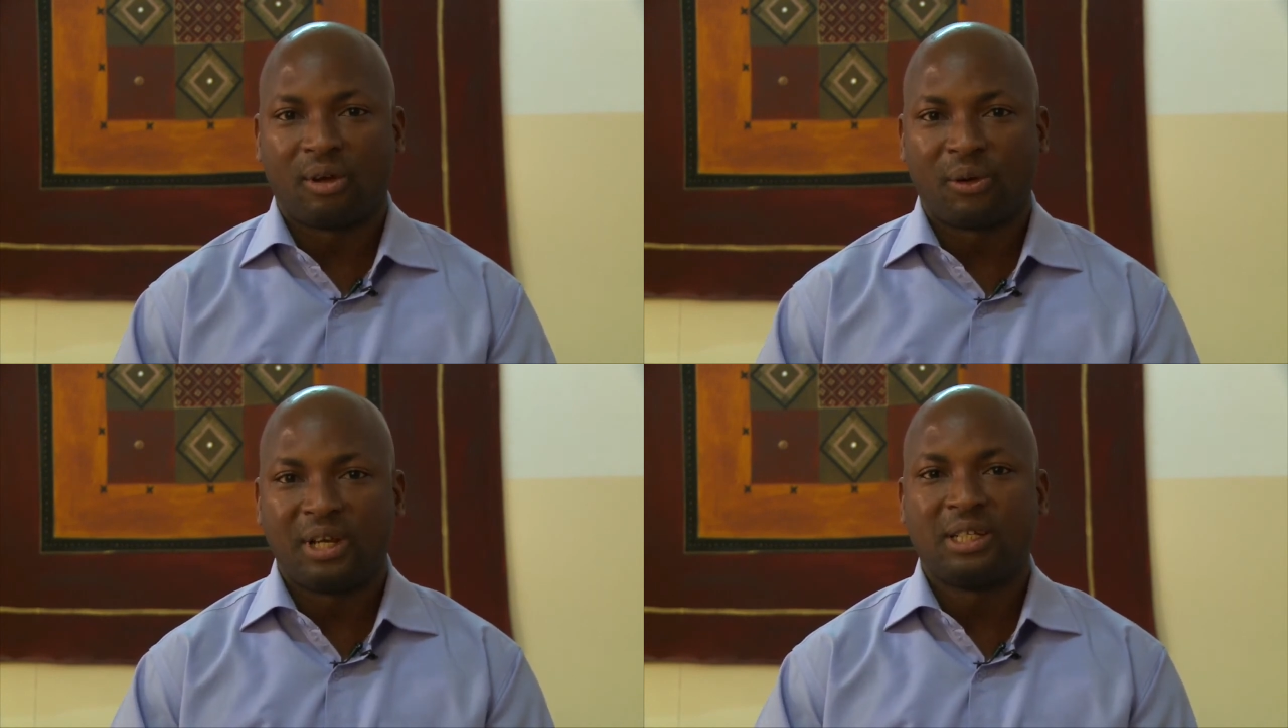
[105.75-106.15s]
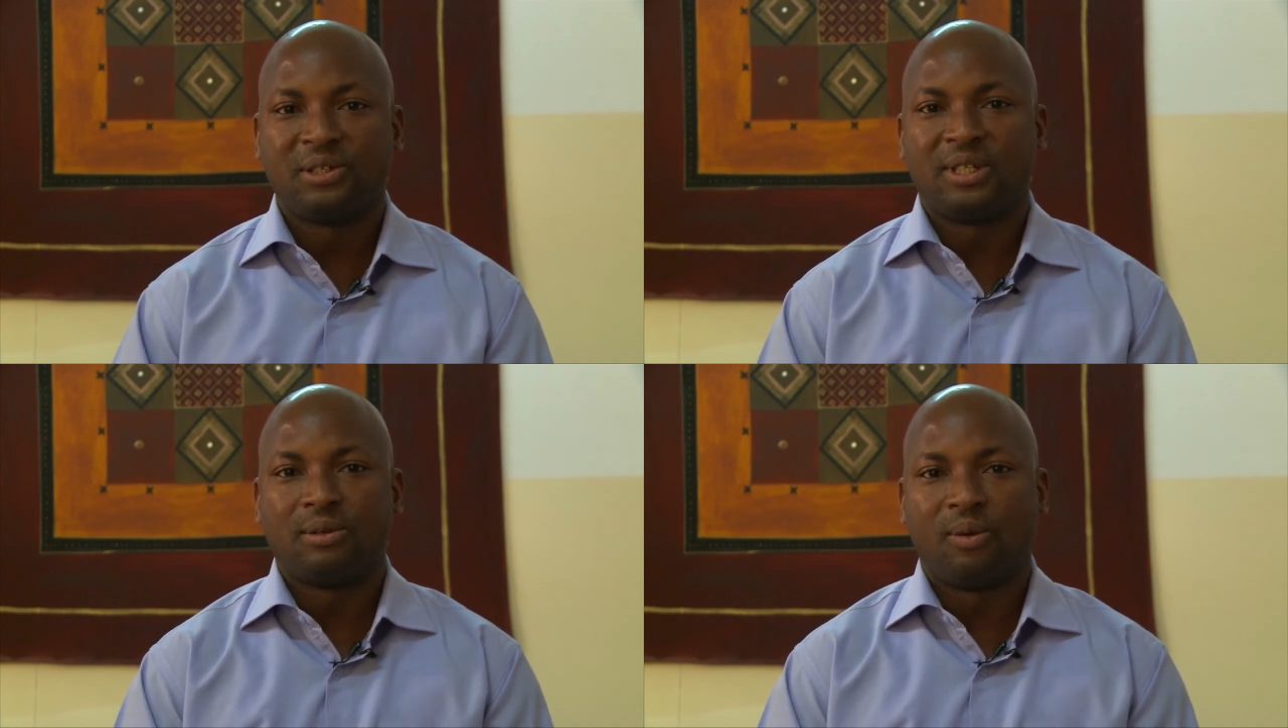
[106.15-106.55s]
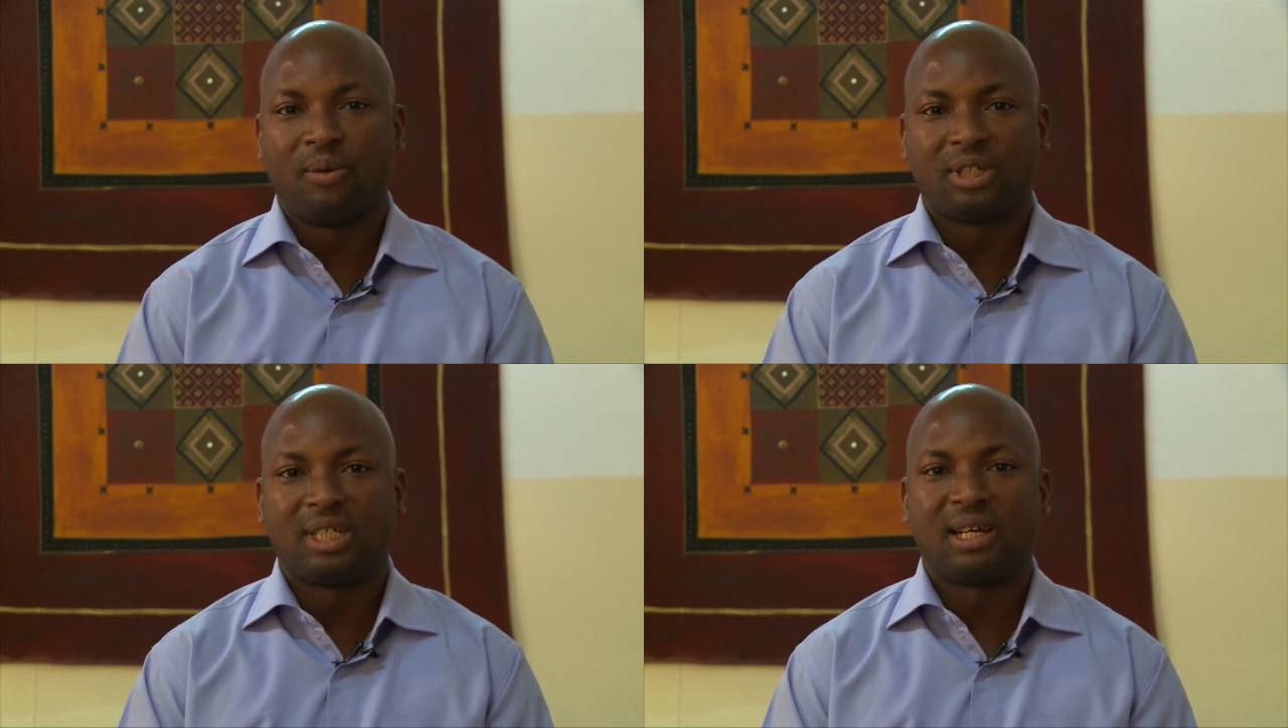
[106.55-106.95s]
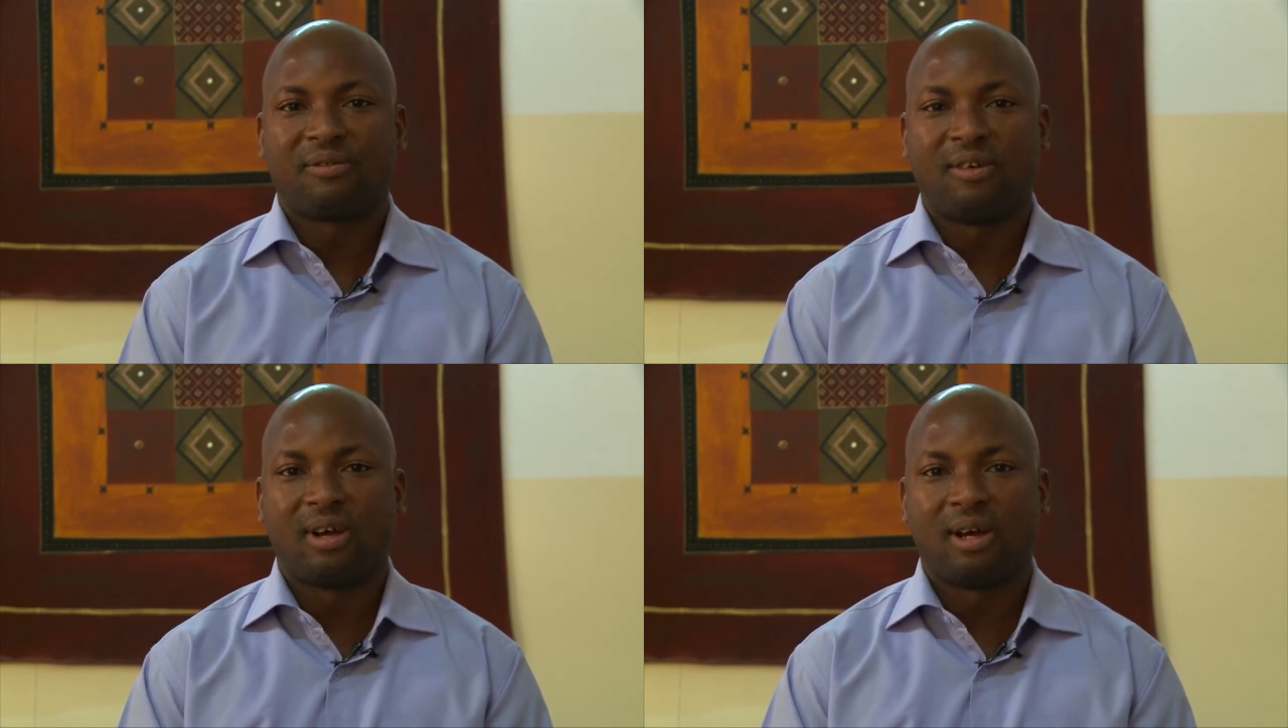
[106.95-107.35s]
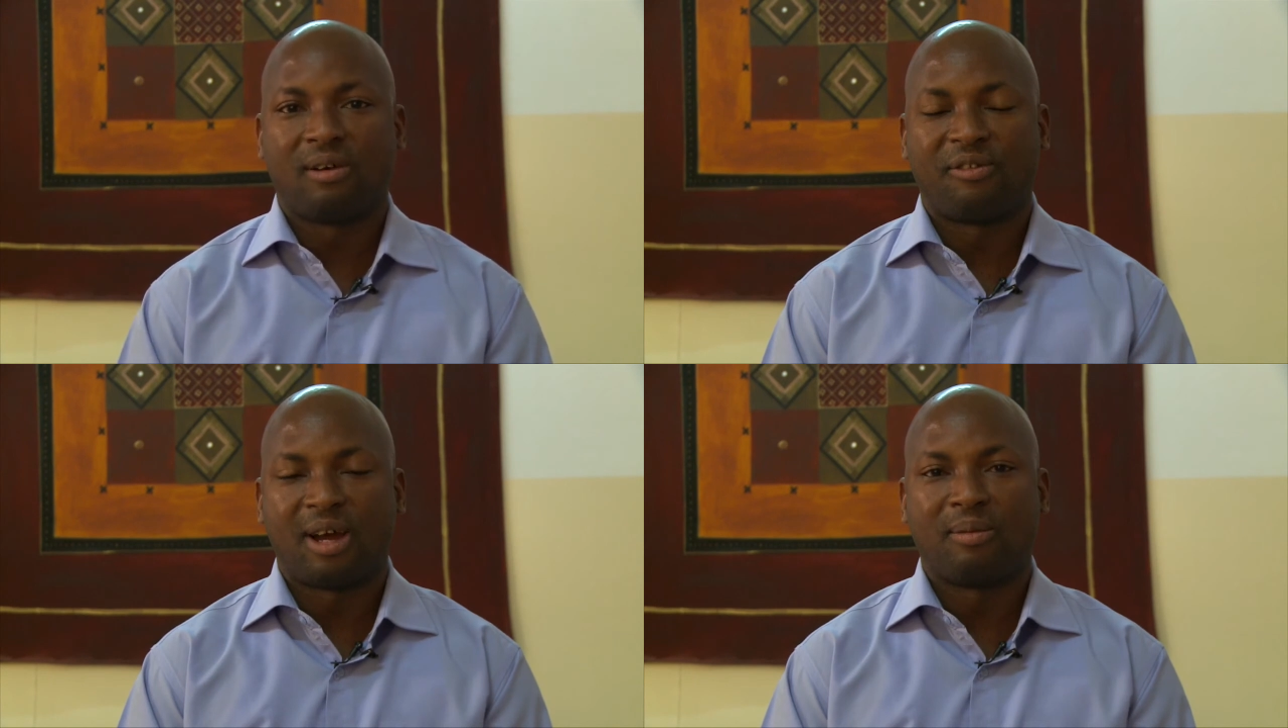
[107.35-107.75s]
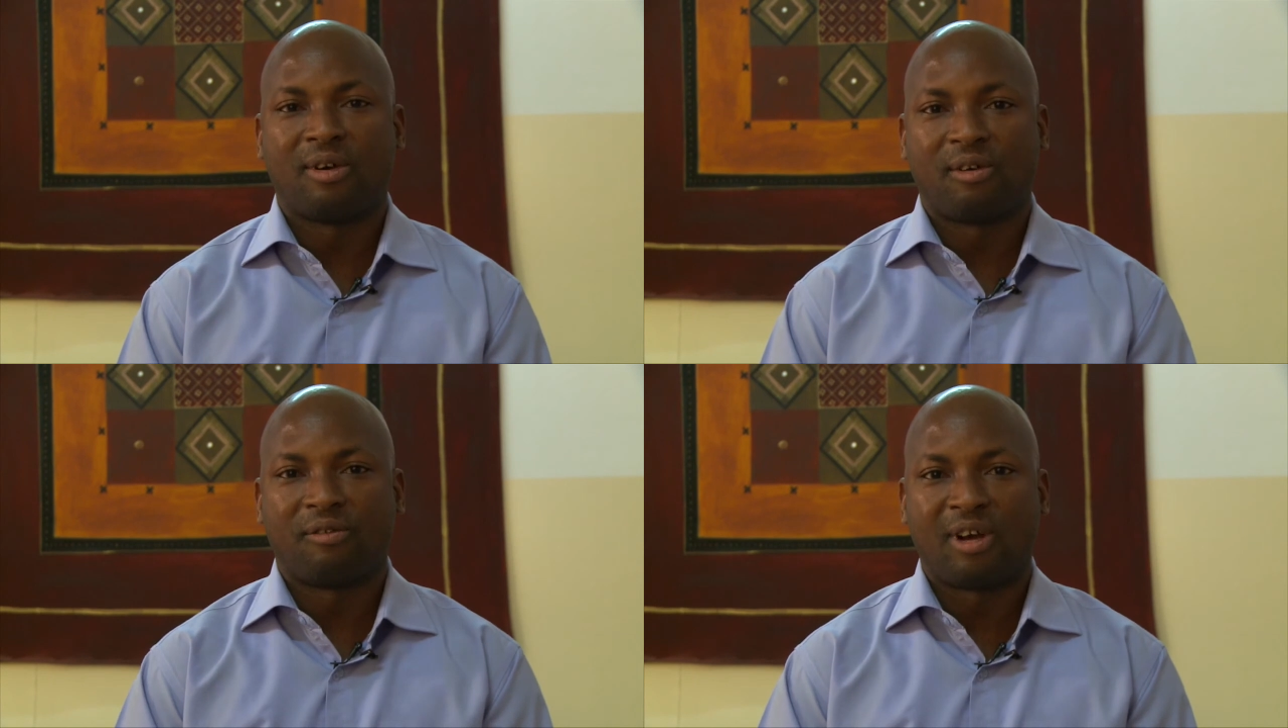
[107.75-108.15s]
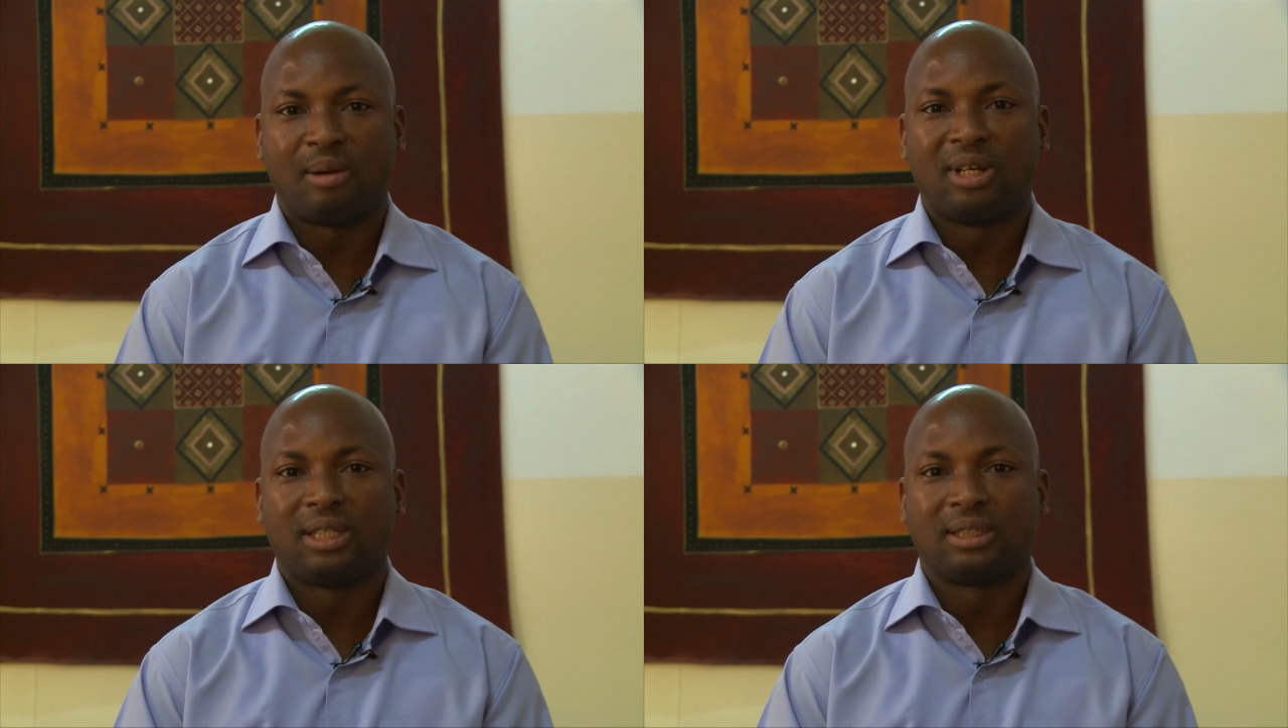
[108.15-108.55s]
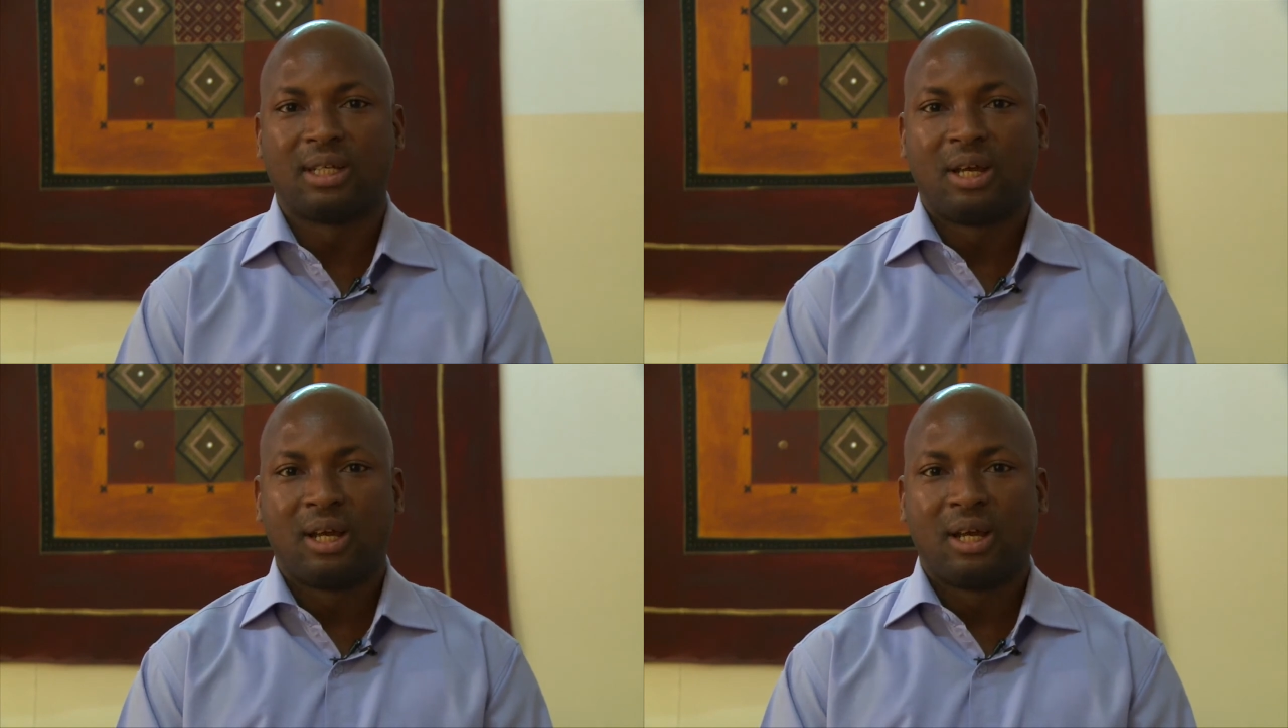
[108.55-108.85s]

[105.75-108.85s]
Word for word: reunited with their fam families.